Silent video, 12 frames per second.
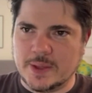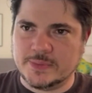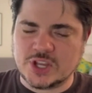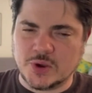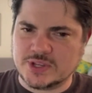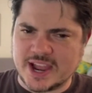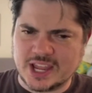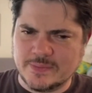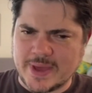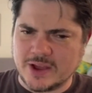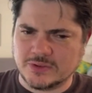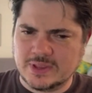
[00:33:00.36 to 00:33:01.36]
episode talking
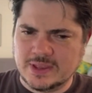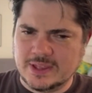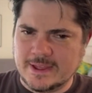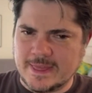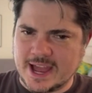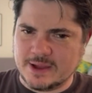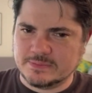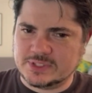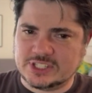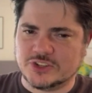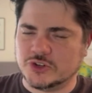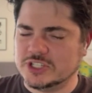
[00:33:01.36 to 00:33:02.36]
about
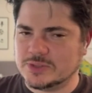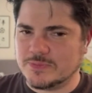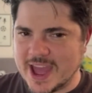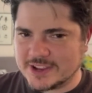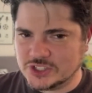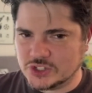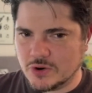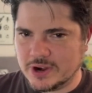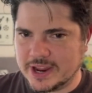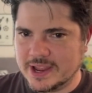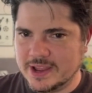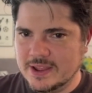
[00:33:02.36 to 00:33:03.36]
Citron's
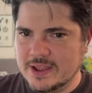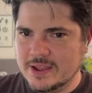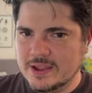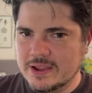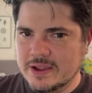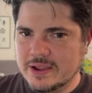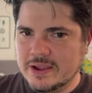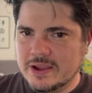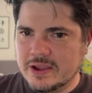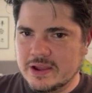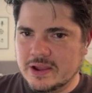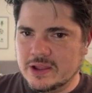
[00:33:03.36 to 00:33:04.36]
backstory,
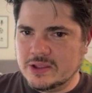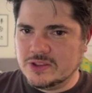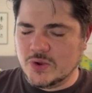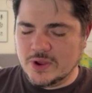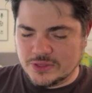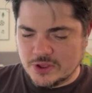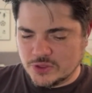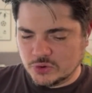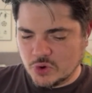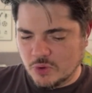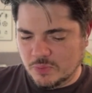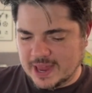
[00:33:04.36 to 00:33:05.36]
doing the
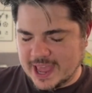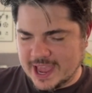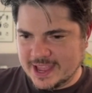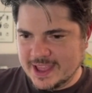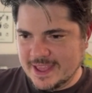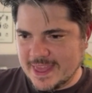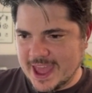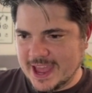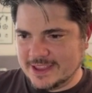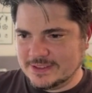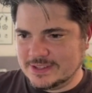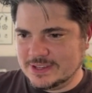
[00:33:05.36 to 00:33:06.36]
role play,
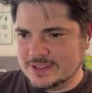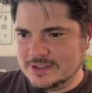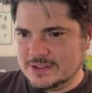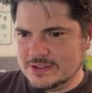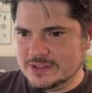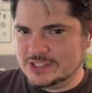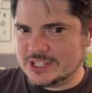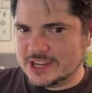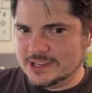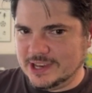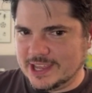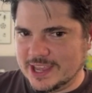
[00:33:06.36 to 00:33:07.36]
and
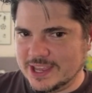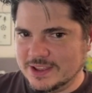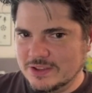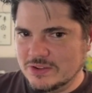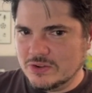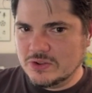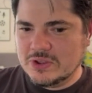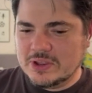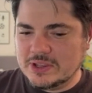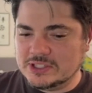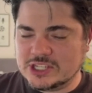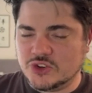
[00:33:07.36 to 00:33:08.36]
suddenly
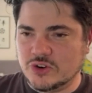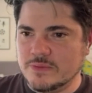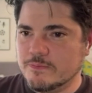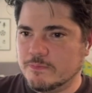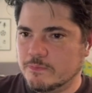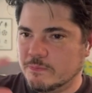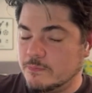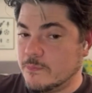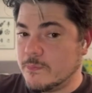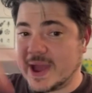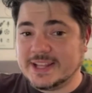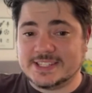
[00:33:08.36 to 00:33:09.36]
Citron
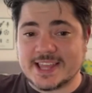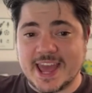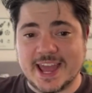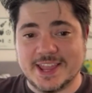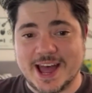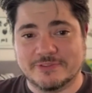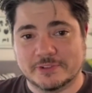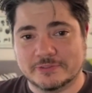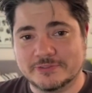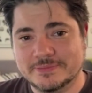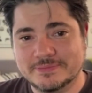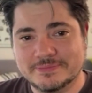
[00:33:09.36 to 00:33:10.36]
bites the head off
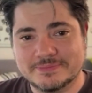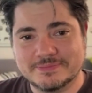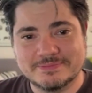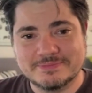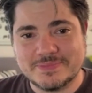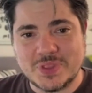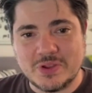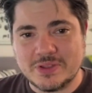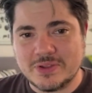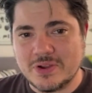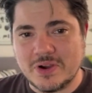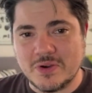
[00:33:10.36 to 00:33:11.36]
of
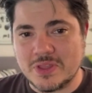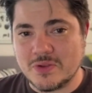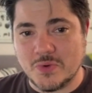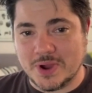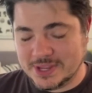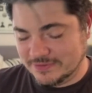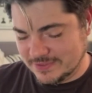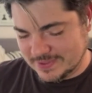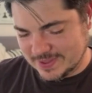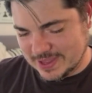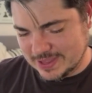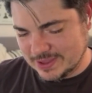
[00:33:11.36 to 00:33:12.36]
one of
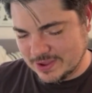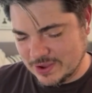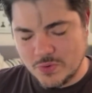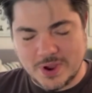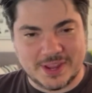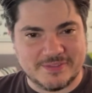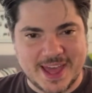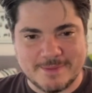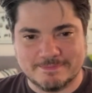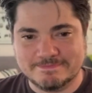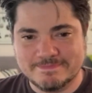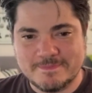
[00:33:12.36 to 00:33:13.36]
one of them,
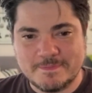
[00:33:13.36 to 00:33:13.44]
and